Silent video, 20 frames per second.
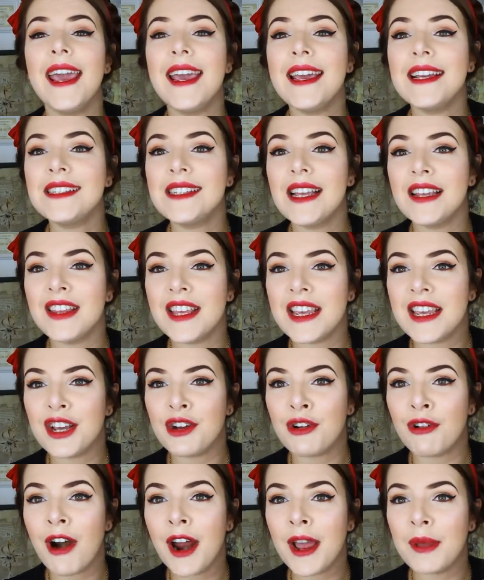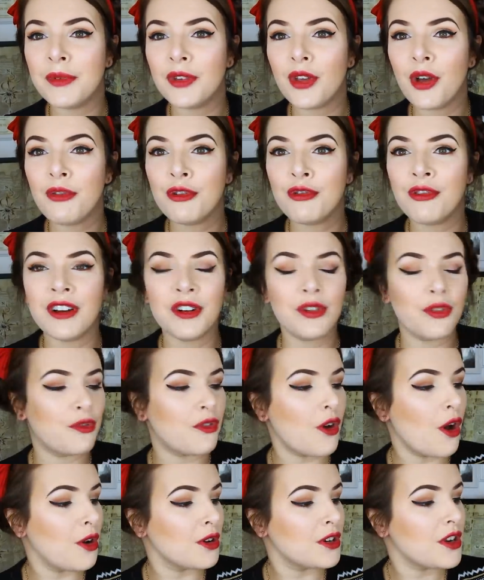is the Crimes of
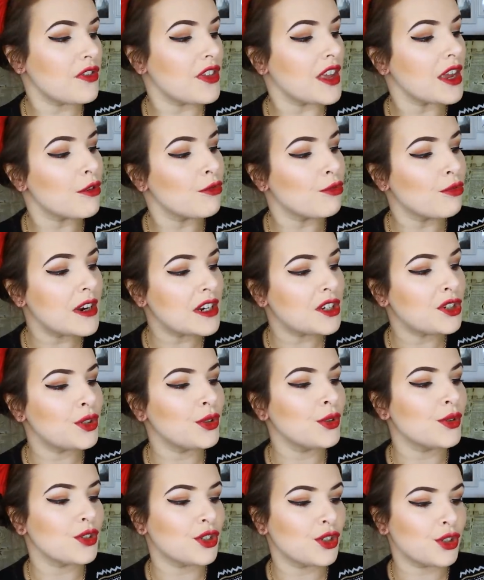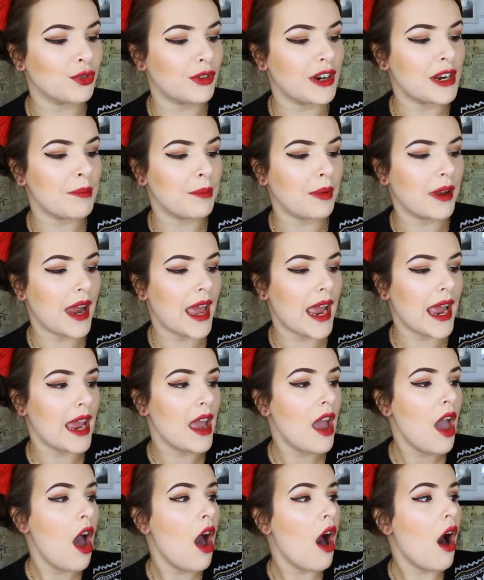Grindelwald, the original
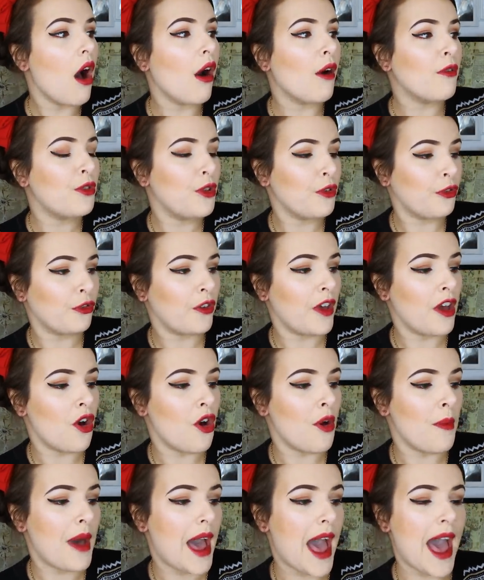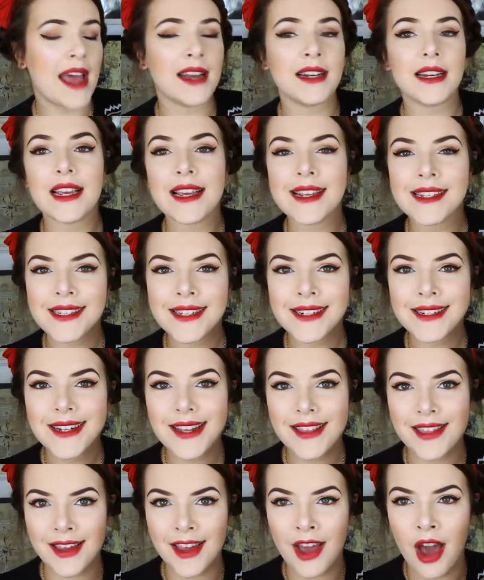screenplay of the film, and
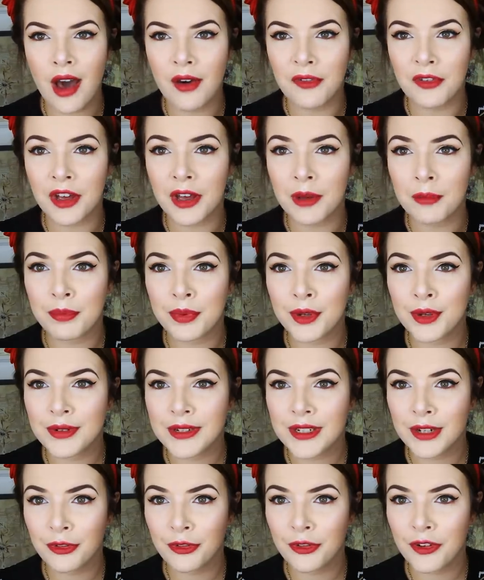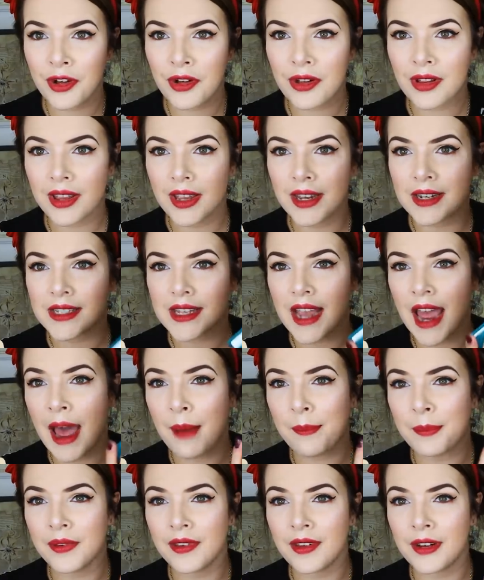isn't the cover beautiful? It's
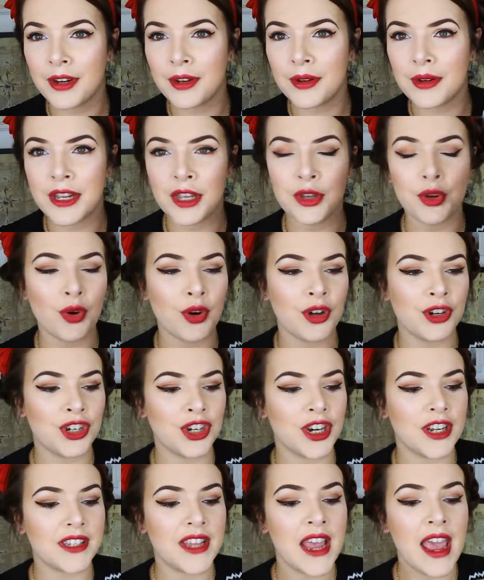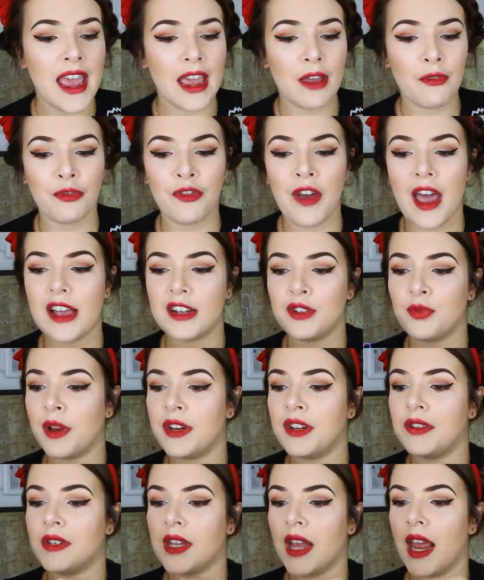absolutely gorgeous. In fact,
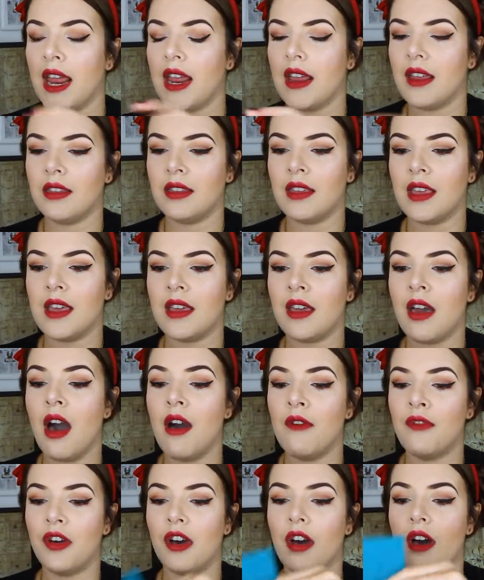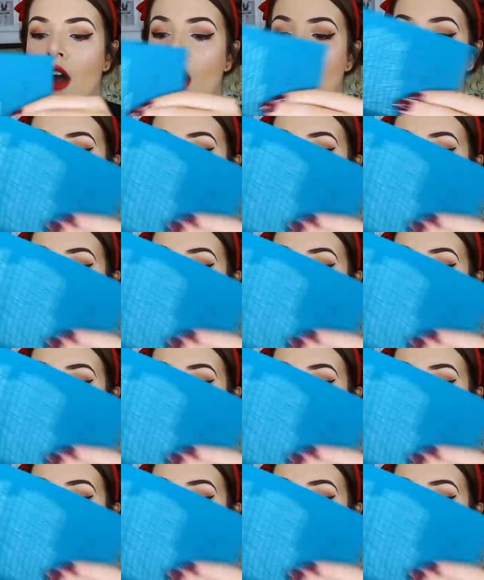when you take the cover